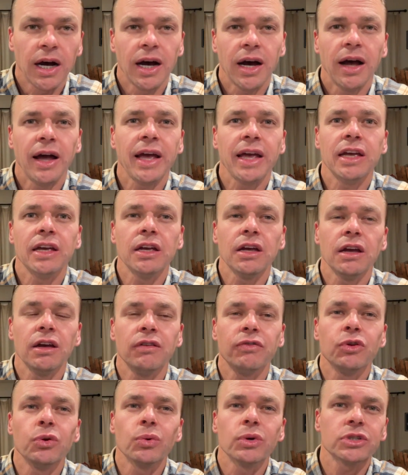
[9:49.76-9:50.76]
Hey,
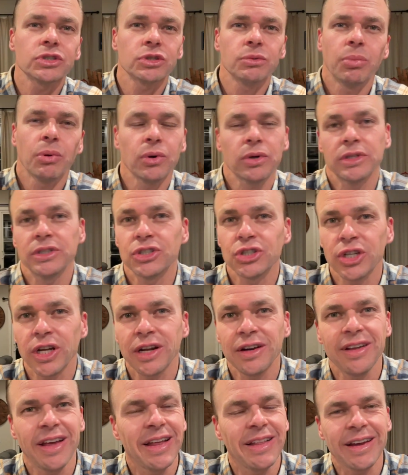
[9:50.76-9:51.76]
if you want to support this
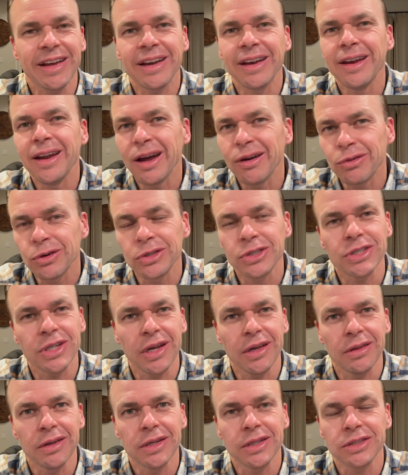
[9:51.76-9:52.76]
channel, I like never
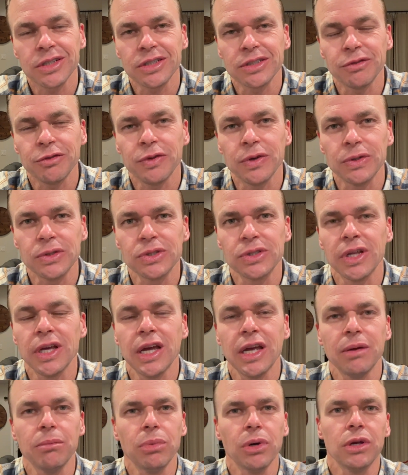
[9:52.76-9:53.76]
say this because it feels
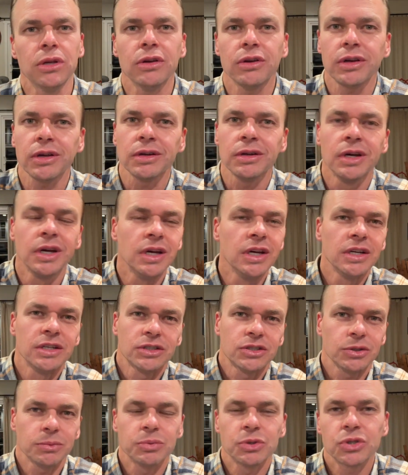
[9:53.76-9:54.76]
lame, but you can
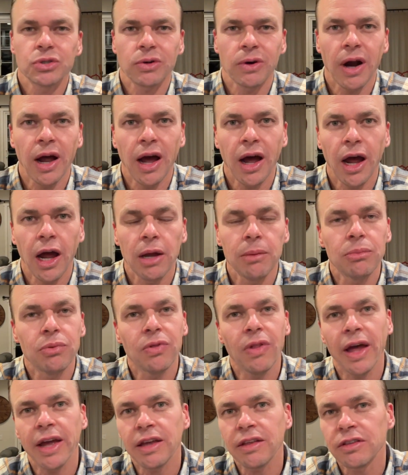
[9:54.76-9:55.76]
subscribe,
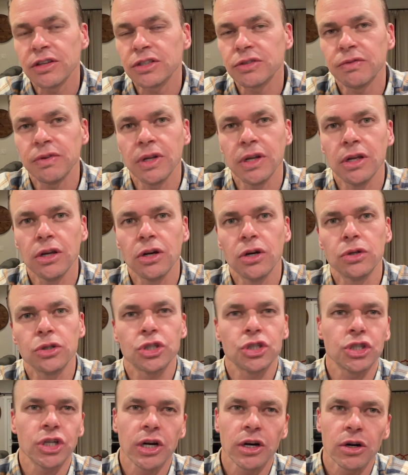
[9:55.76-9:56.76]
like this video,
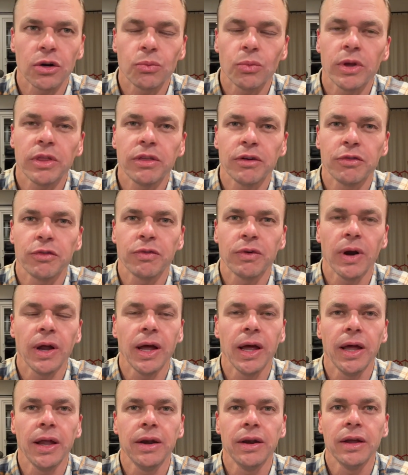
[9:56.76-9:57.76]
share it with a
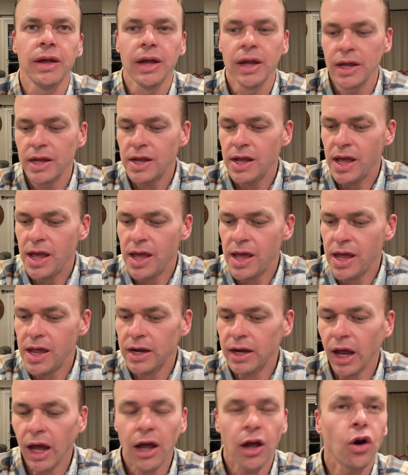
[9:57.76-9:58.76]
friend.
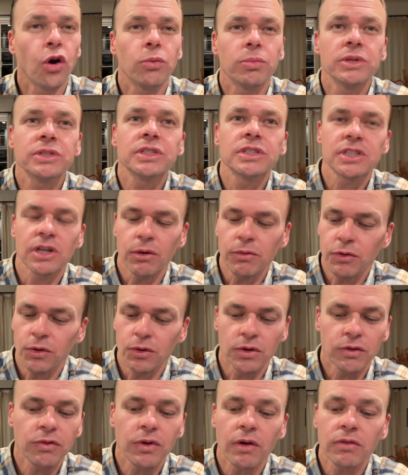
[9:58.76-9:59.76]
And I hope this is helpful.
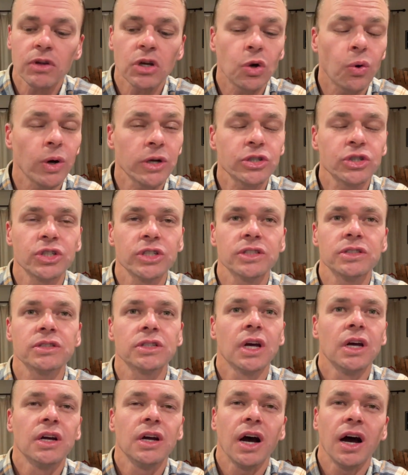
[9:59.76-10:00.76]
And if you have any questions,
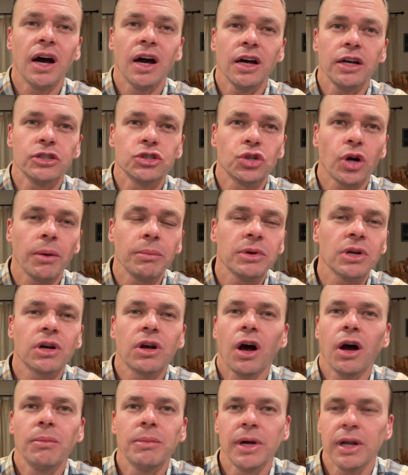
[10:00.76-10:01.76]
drop me a
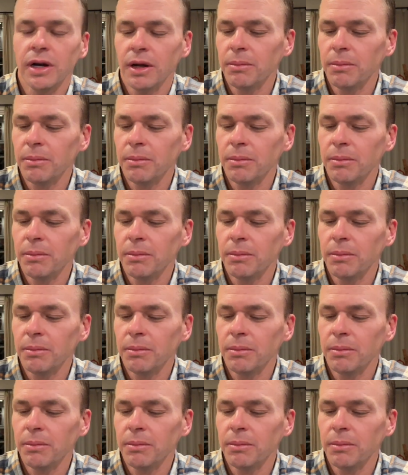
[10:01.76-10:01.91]
comment.